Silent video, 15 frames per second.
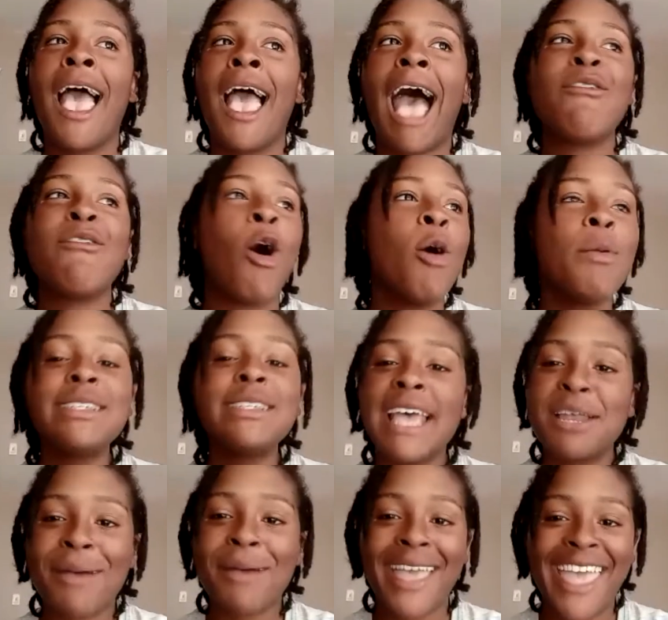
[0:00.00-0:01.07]
I've always
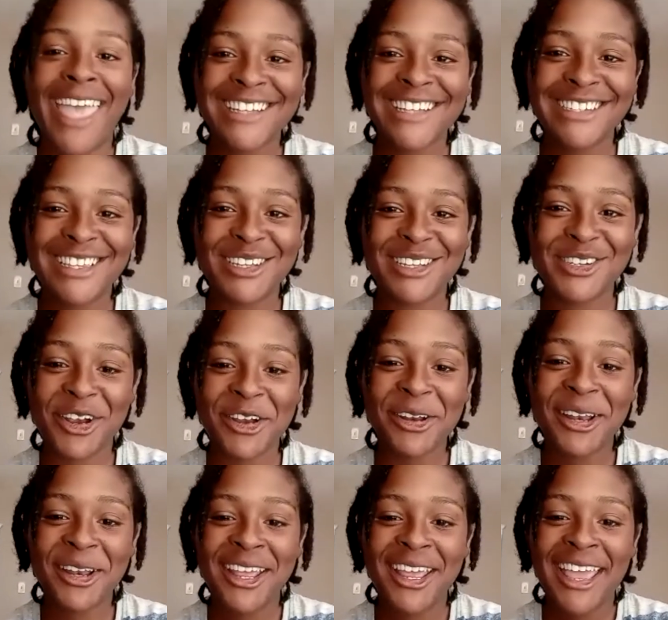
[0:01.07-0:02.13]
had my hands in the dirt
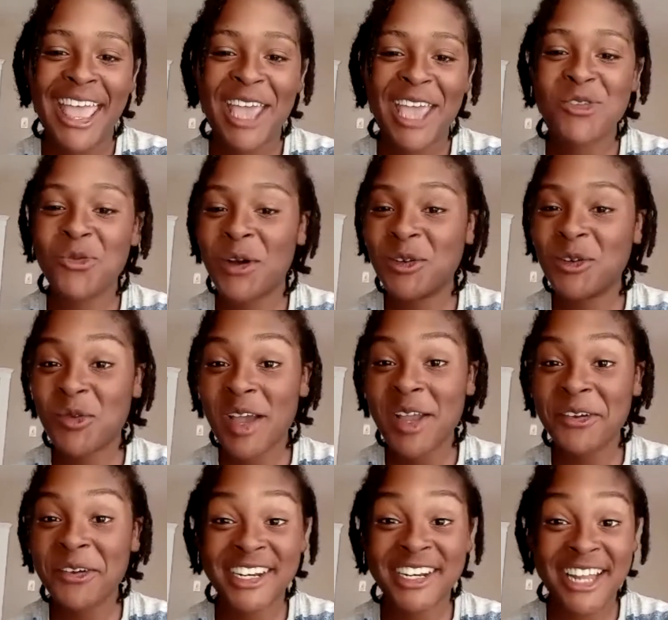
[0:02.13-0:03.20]
in one way
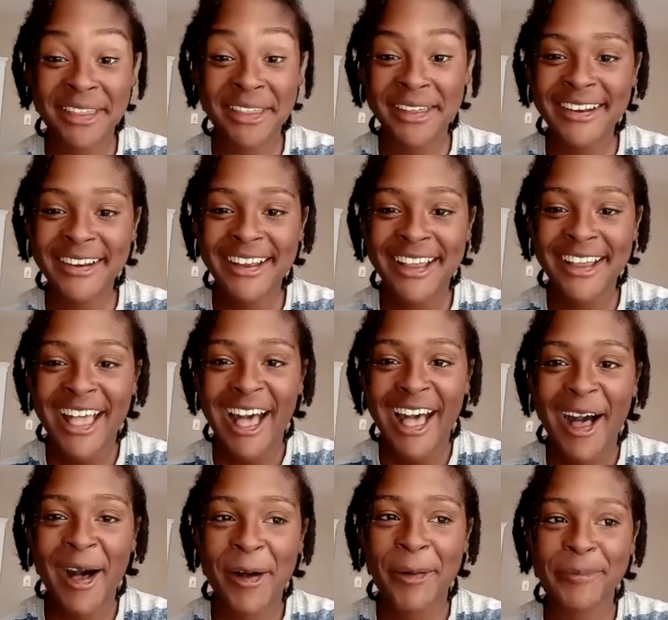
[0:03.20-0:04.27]
or another.
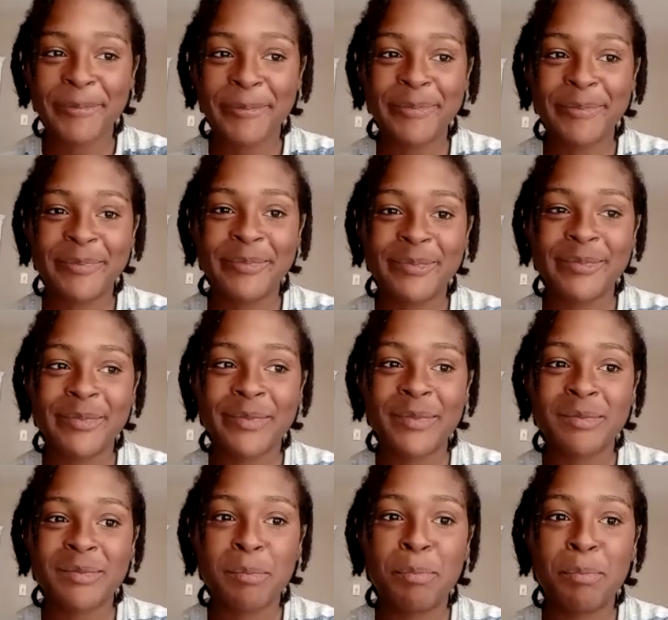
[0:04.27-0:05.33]
Um,
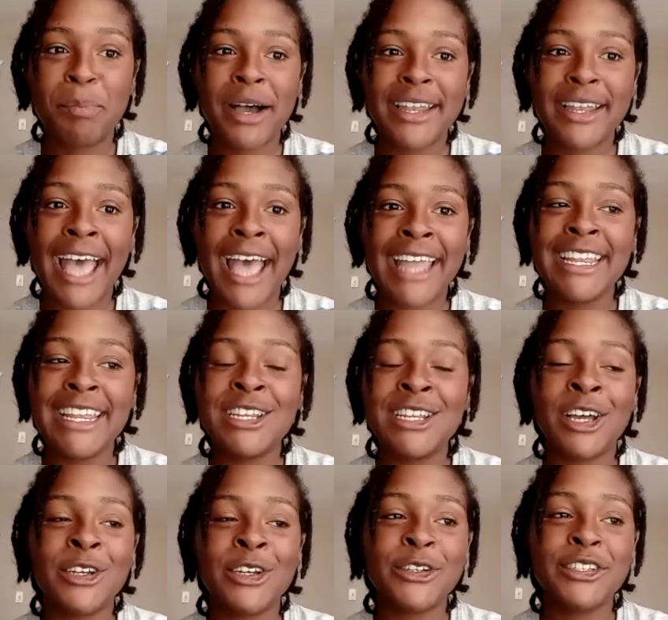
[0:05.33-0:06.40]
but I didn't
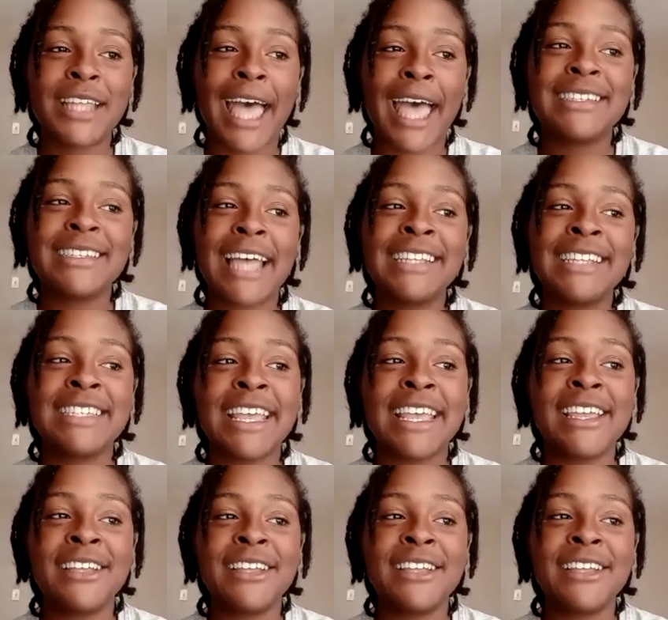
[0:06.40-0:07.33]
understand, I, I say